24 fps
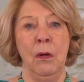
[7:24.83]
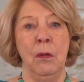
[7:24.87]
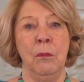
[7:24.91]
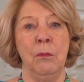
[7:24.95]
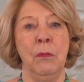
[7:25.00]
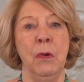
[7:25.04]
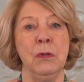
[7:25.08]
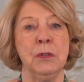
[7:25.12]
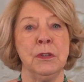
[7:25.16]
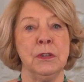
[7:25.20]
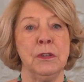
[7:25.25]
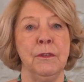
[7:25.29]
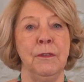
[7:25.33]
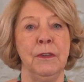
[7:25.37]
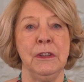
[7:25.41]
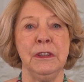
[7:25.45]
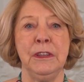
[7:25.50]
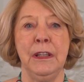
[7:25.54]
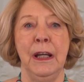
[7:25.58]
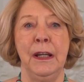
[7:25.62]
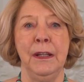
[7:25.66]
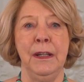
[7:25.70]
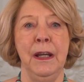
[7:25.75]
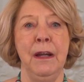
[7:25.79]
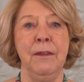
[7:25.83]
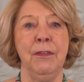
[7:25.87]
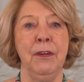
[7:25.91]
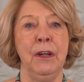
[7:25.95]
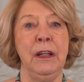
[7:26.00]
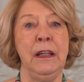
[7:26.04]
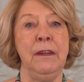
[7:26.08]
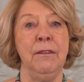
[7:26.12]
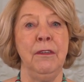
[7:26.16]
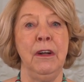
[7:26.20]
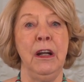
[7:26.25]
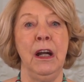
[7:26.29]
Most of us had never
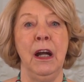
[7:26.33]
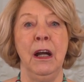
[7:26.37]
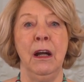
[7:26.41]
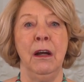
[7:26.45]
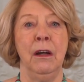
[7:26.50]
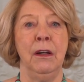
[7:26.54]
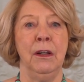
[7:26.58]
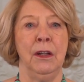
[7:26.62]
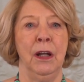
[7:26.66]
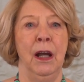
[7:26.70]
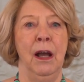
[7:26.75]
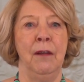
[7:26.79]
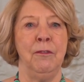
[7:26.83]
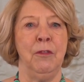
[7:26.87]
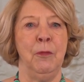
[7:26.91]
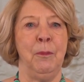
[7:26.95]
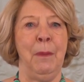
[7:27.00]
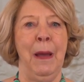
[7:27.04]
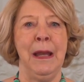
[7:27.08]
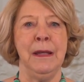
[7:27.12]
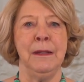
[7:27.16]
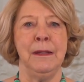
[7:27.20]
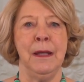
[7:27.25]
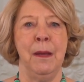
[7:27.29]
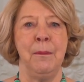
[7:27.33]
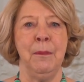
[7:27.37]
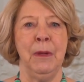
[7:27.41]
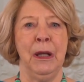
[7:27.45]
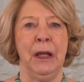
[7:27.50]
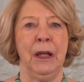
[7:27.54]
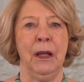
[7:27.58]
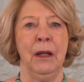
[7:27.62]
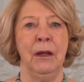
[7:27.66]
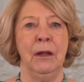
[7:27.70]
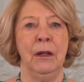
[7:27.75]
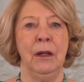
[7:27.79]
even heard of a
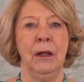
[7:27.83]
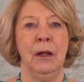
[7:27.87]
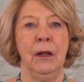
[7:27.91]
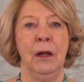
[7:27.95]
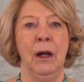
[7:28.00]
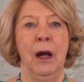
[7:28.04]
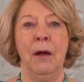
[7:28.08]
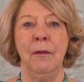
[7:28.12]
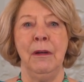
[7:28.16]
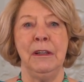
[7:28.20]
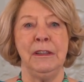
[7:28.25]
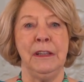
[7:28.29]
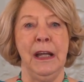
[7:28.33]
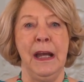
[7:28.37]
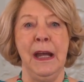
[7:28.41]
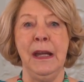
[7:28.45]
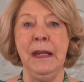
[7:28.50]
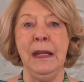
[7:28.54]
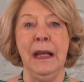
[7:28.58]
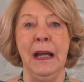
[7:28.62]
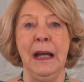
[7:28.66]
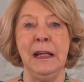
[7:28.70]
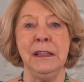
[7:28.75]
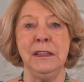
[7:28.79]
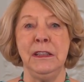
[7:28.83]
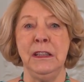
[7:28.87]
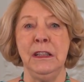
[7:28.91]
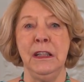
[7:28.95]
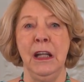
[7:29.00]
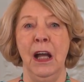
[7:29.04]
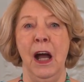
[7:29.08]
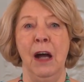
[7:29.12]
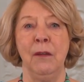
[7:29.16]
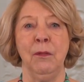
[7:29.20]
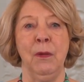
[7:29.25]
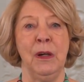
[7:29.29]
pandemic or had any
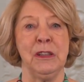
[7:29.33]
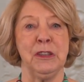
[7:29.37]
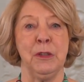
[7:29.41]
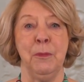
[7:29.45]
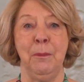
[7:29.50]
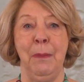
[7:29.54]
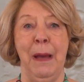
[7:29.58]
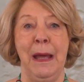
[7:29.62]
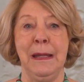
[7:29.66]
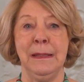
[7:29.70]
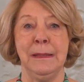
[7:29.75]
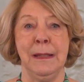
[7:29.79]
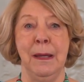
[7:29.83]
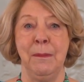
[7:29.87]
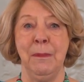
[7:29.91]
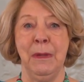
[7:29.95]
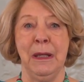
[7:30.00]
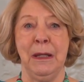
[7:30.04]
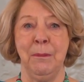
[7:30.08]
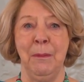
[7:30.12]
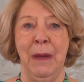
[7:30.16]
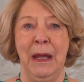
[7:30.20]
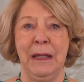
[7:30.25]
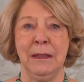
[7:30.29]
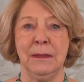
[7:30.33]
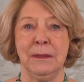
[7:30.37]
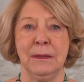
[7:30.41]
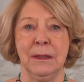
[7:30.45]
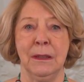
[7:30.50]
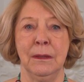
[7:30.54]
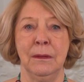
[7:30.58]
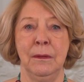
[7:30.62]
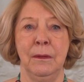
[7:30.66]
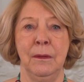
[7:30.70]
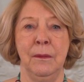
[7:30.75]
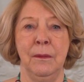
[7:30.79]
idea of what a pandemic meant.